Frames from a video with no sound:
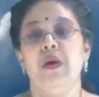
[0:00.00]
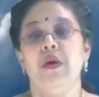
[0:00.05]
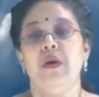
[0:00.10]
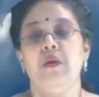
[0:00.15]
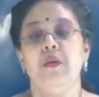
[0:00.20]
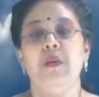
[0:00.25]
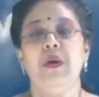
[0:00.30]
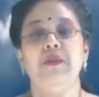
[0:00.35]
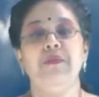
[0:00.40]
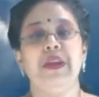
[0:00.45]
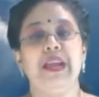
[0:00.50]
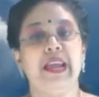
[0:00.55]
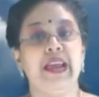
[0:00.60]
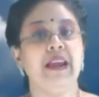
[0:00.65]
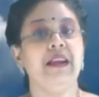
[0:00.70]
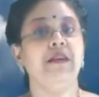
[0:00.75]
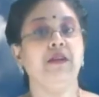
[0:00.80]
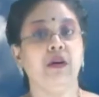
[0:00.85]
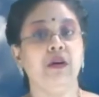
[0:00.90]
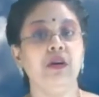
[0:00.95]
what we
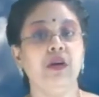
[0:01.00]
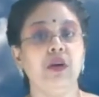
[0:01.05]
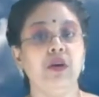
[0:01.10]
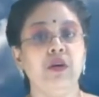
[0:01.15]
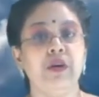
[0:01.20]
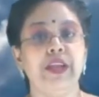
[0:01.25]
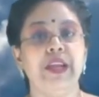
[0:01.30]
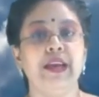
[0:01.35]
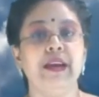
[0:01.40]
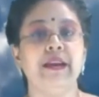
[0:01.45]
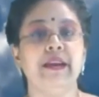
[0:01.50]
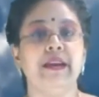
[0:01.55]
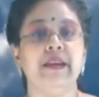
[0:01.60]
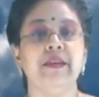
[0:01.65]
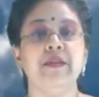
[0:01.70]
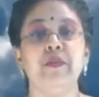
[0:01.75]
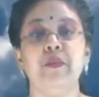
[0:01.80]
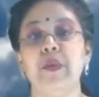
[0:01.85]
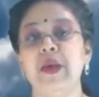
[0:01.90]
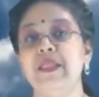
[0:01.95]
can conclude here
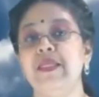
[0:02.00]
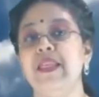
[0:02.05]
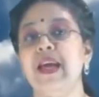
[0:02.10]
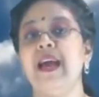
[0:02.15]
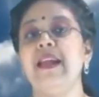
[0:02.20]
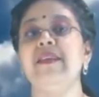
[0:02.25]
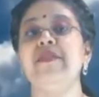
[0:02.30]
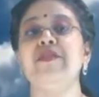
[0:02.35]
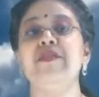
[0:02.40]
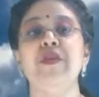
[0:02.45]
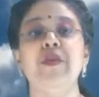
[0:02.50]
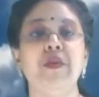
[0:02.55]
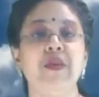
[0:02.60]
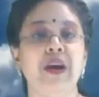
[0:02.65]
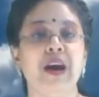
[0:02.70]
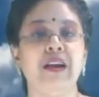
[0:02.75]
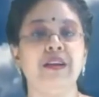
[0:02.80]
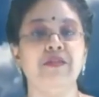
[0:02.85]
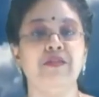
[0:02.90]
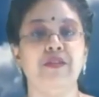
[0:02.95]
is, when there is no
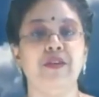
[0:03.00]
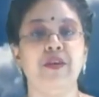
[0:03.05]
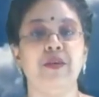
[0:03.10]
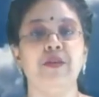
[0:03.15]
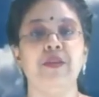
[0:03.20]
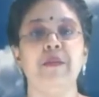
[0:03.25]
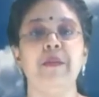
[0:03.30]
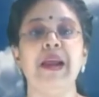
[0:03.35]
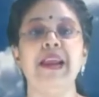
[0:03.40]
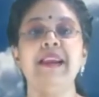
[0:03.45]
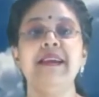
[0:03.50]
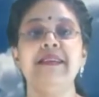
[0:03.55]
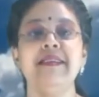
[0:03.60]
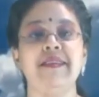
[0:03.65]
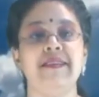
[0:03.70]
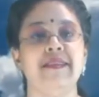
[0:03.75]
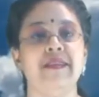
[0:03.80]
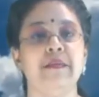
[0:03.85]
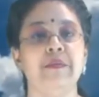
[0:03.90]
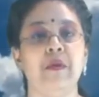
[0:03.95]
current flow, the
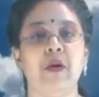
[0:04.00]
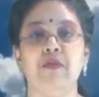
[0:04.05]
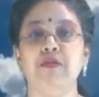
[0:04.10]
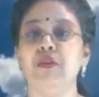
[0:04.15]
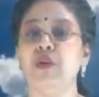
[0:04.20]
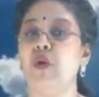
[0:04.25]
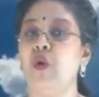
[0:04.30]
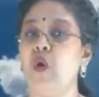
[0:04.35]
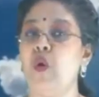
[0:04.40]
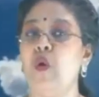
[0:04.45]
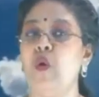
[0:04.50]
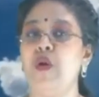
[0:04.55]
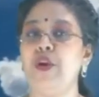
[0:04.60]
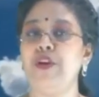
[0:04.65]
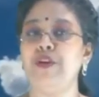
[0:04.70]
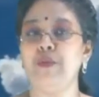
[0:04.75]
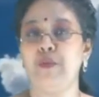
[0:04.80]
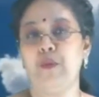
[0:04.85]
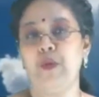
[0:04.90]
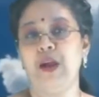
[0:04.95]
magnetism of the
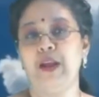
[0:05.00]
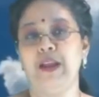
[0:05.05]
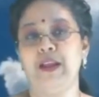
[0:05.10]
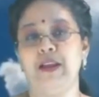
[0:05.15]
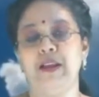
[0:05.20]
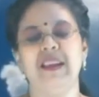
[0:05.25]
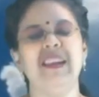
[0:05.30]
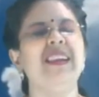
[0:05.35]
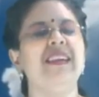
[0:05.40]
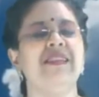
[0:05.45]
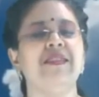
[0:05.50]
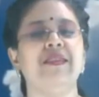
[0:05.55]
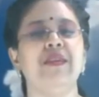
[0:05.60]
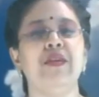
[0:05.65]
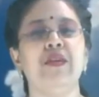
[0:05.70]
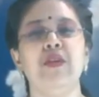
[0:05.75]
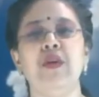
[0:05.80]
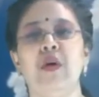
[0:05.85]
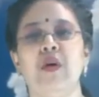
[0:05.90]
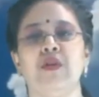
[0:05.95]
coiled wire is
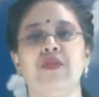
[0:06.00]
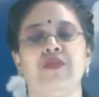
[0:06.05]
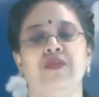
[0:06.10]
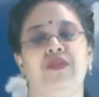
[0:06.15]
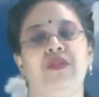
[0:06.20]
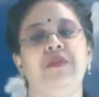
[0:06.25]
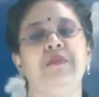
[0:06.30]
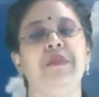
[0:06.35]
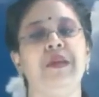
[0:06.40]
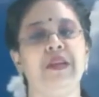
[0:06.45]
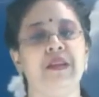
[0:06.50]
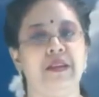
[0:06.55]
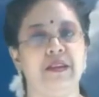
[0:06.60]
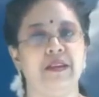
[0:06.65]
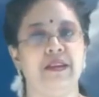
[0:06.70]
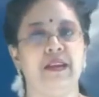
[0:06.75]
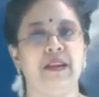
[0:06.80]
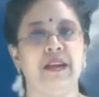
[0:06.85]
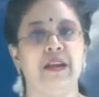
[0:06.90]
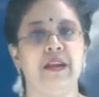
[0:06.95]
lost
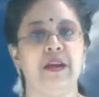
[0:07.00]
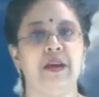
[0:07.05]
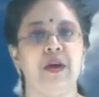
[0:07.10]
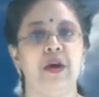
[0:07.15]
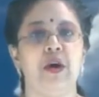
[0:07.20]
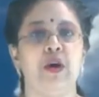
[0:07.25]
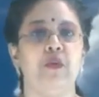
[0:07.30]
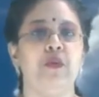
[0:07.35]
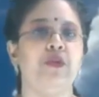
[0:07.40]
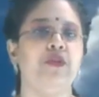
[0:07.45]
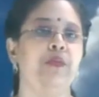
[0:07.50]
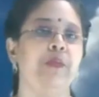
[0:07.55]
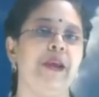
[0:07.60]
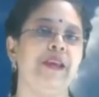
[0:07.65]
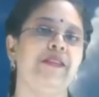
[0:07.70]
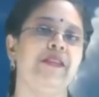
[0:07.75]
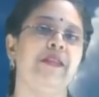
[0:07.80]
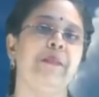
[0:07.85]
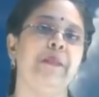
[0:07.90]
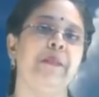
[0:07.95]
immediately, which makes
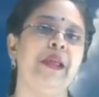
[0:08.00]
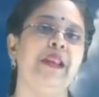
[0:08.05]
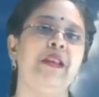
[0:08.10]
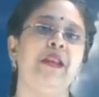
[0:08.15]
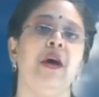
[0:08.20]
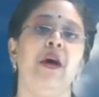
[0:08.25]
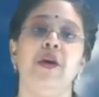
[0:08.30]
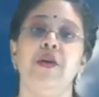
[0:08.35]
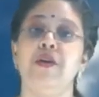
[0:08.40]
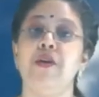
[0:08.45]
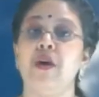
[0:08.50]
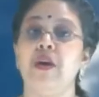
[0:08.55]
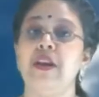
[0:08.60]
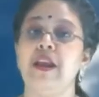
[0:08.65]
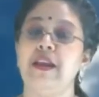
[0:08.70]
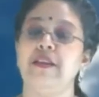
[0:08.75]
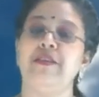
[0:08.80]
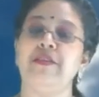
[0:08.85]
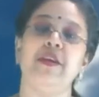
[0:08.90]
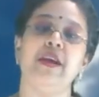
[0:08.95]
the pin not
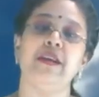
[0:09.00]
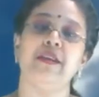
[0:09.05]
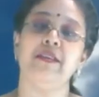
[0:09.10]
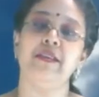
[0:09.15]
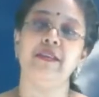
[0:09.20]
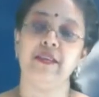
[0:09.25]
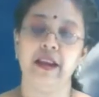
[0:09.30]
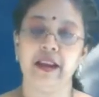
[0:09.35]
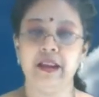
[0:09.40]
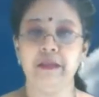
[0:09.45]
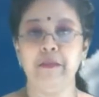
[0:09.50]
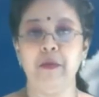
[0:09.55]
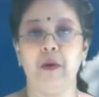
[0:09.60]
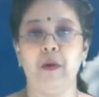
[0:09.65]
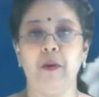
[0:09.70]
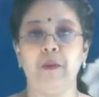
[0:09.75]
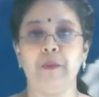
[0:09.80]
attracted anymore.